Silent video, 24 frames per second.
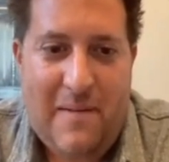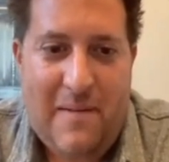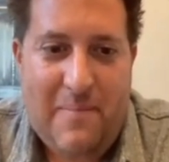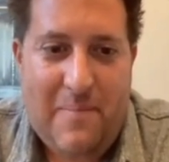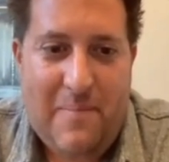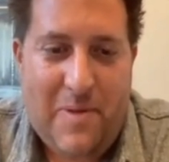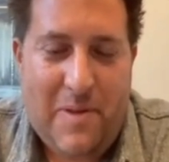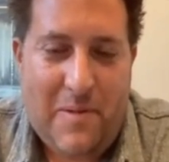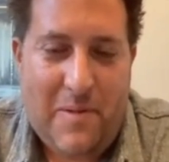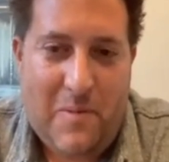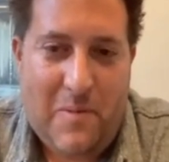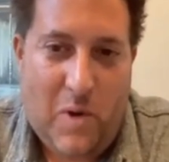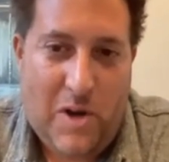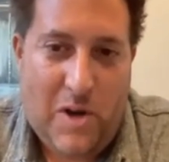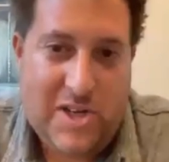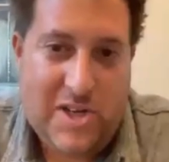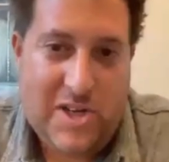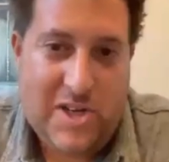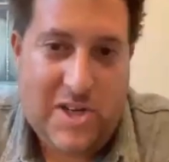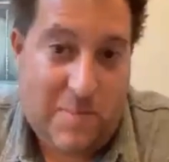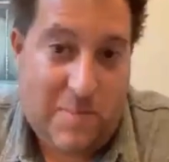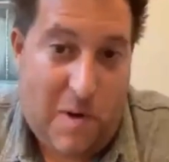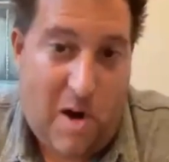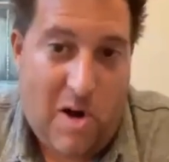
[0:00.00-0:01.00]
which is
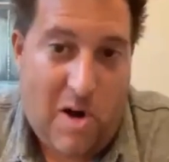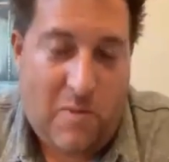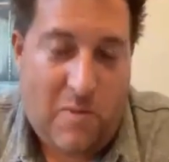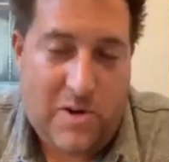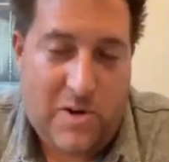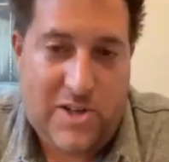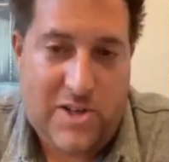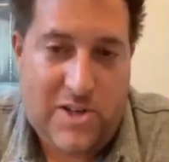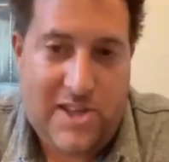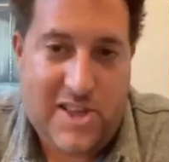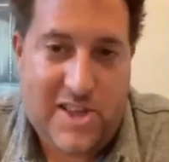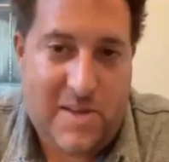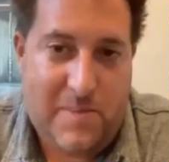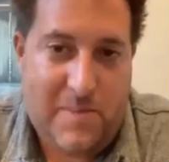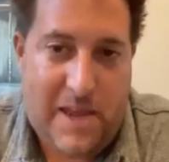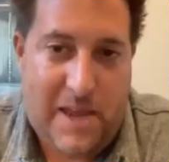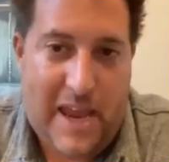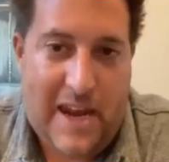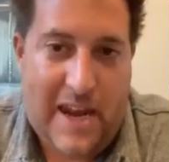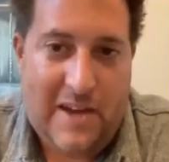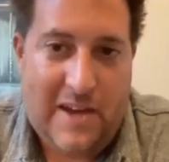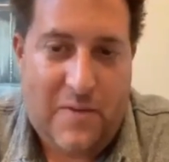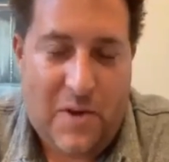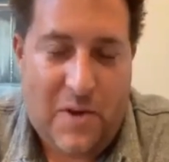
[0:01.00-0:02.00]
just the beginning
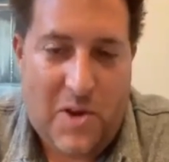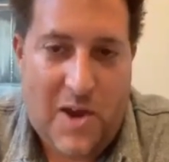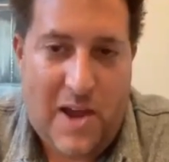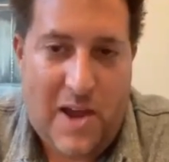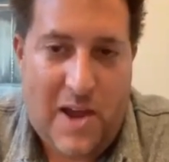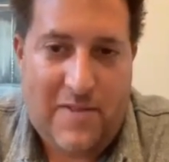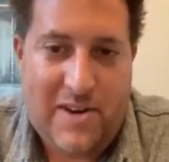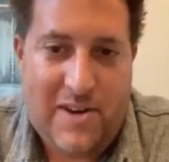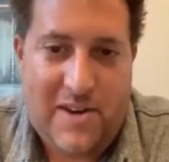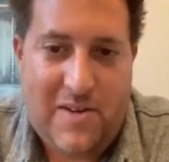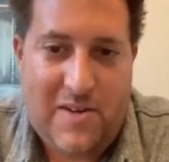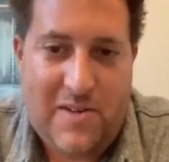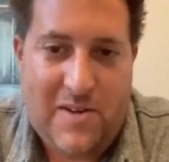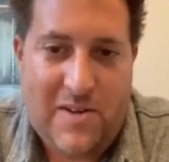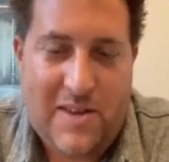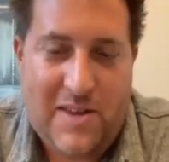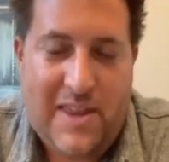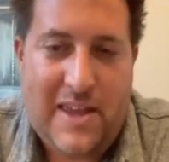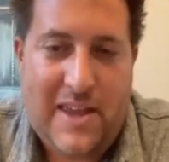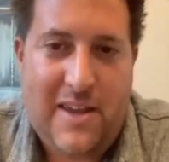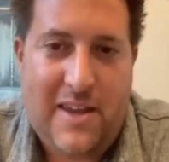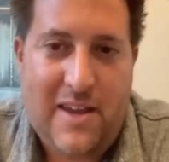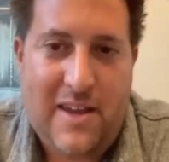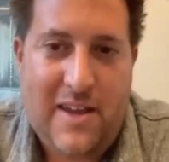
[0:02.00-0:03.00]
of what you have to do. So I
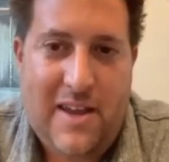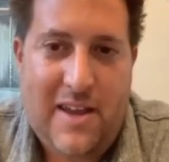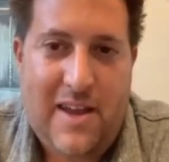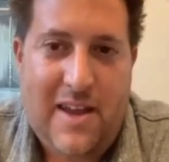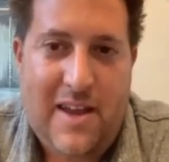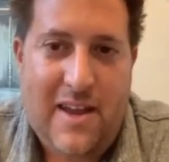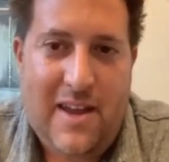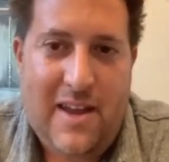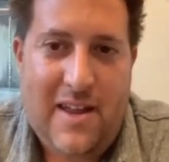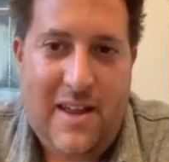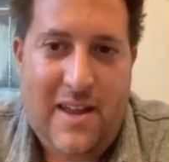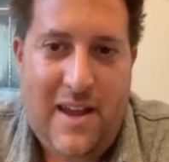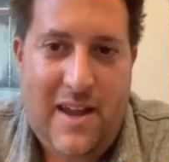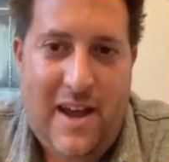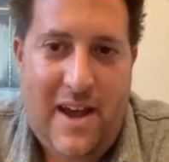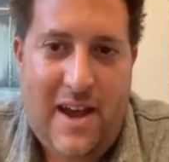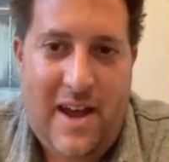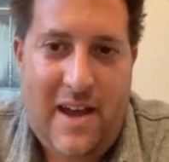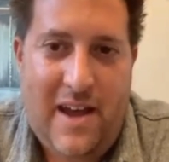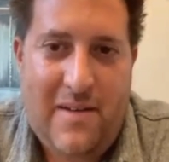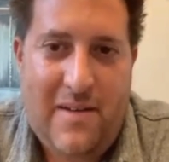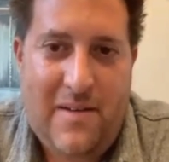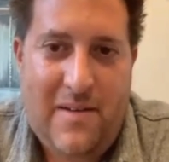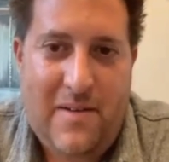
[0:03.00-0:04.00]
think
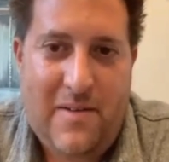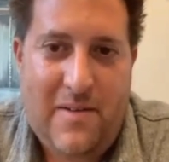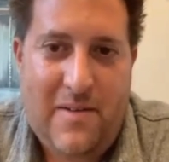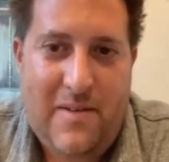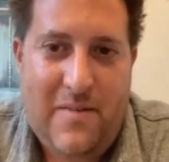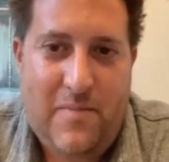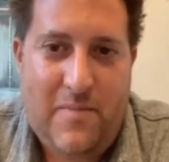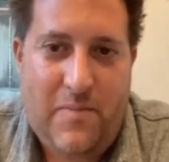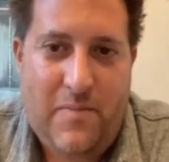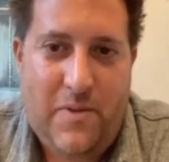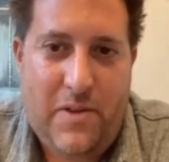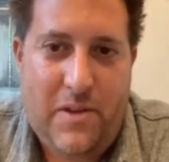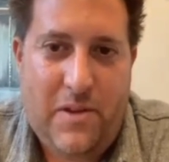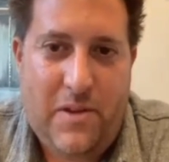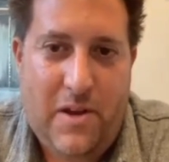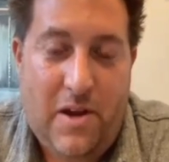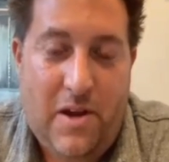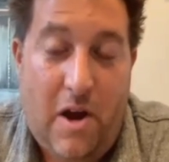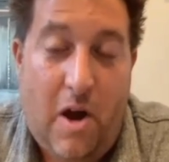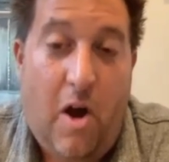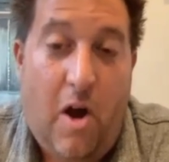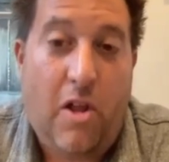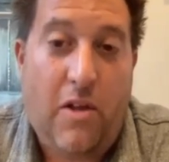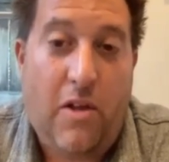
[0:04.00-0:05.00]
uh,
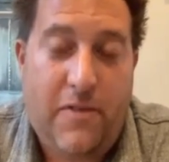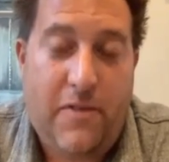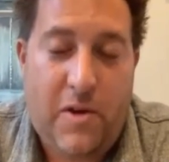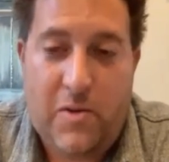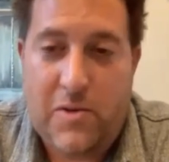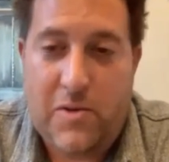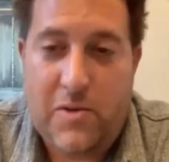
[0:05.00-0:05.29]
all of those